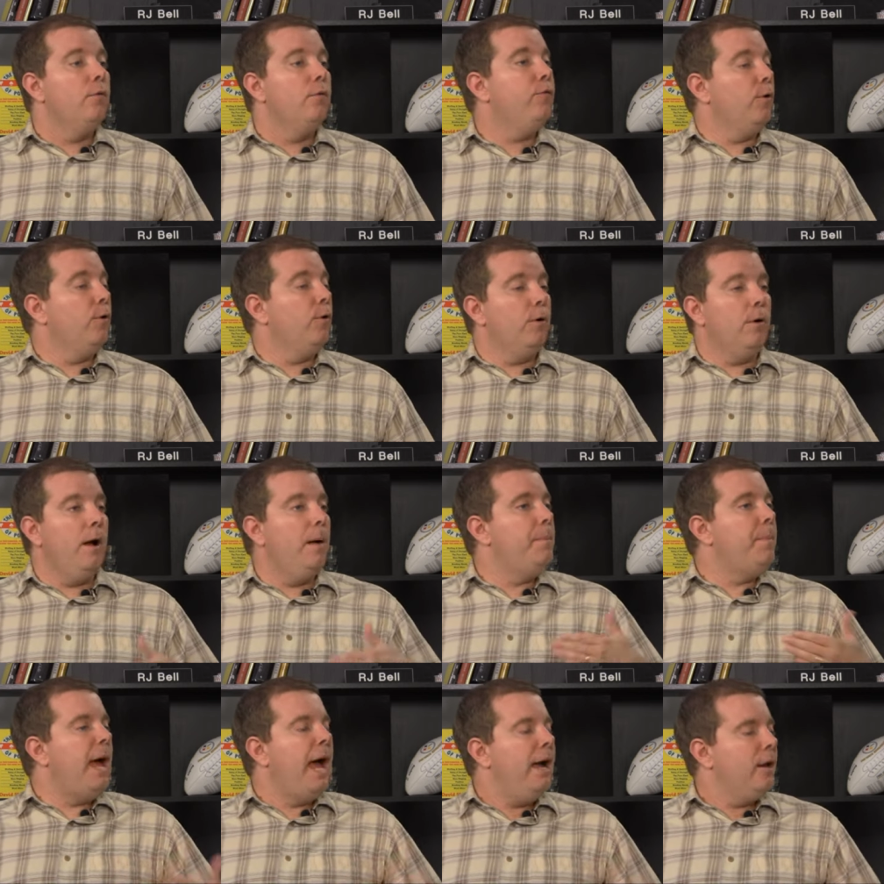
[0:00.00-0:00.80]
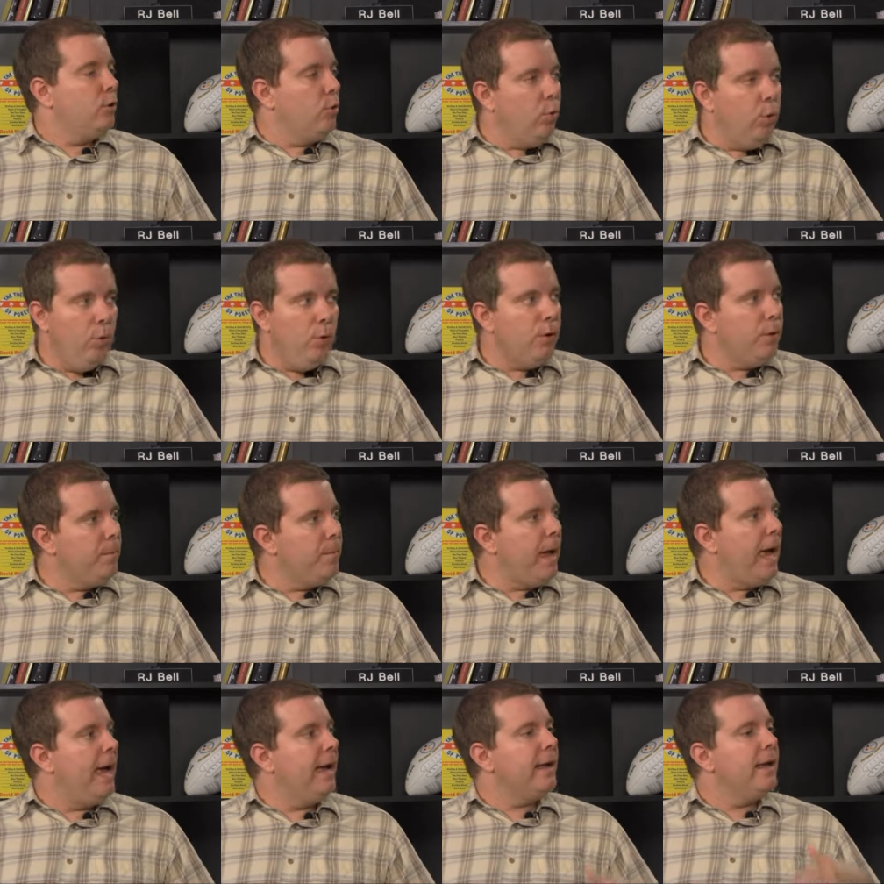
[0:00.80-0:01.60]
for a bad
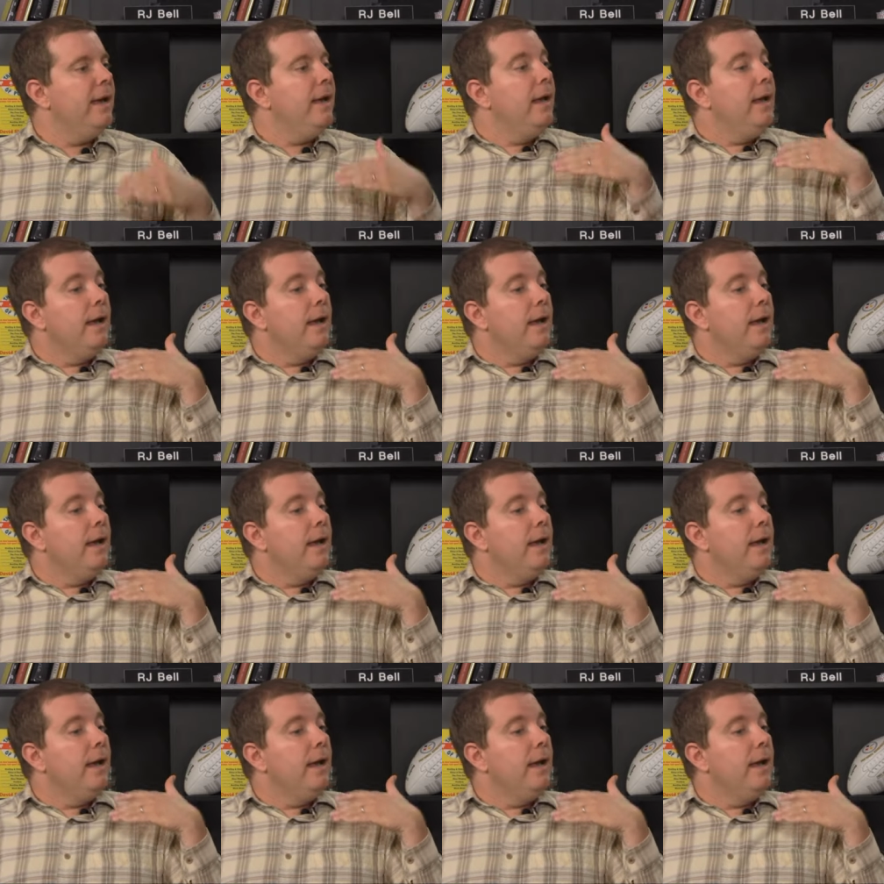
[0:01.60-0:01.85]
quarterback.